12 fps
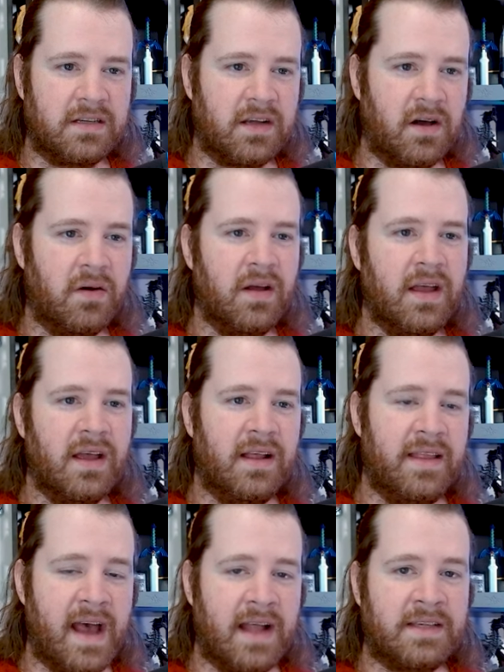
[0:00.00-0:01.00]
So
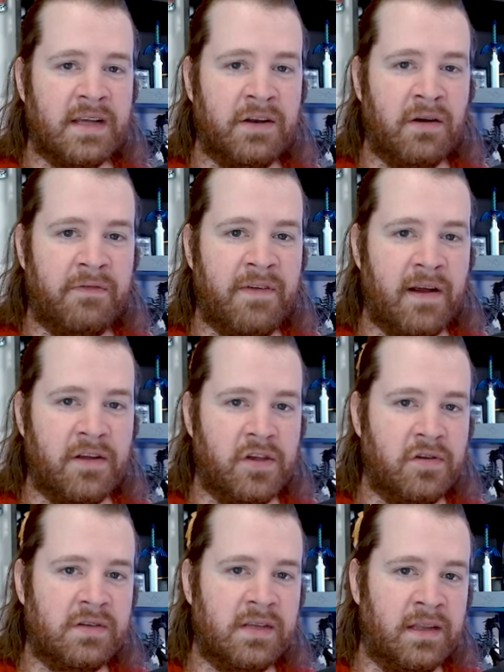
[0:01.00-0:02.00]
that's under fair
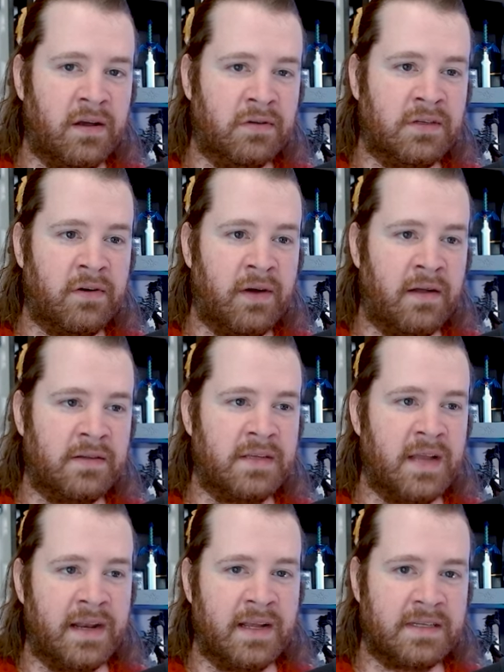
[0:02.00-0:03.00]
use in those grounds,
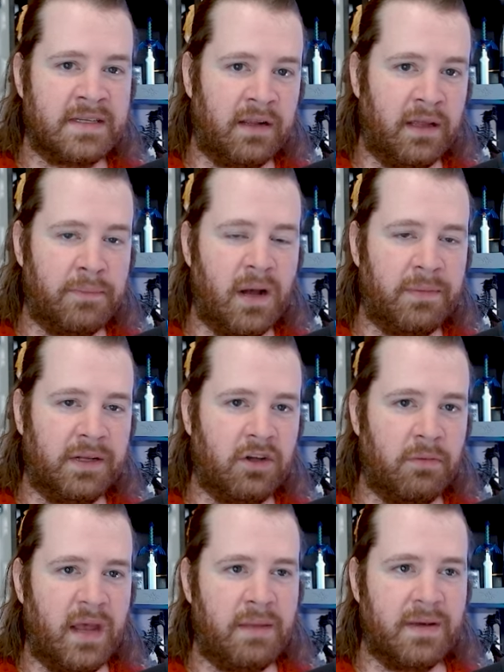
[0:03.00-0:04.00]
not necessarily public
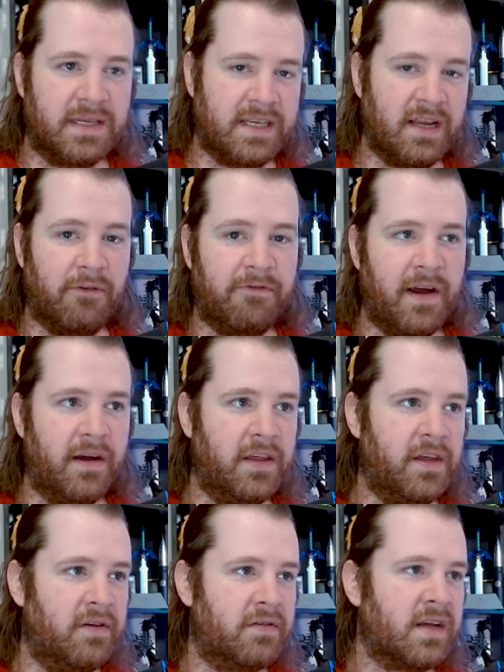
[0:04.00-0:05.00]
domain, but still fair
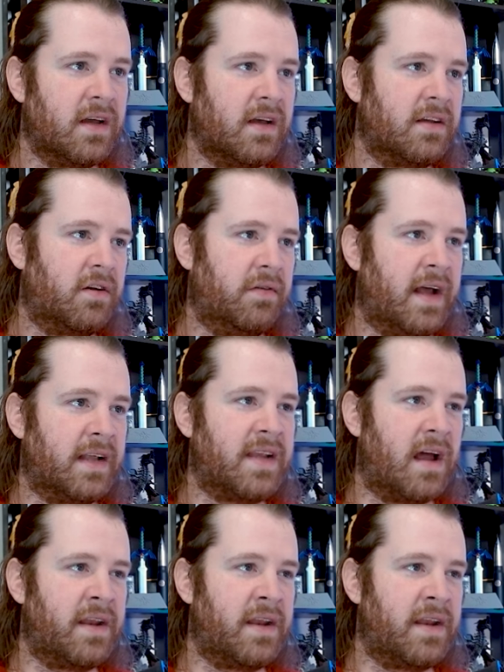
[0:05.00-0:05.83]
use. So that's not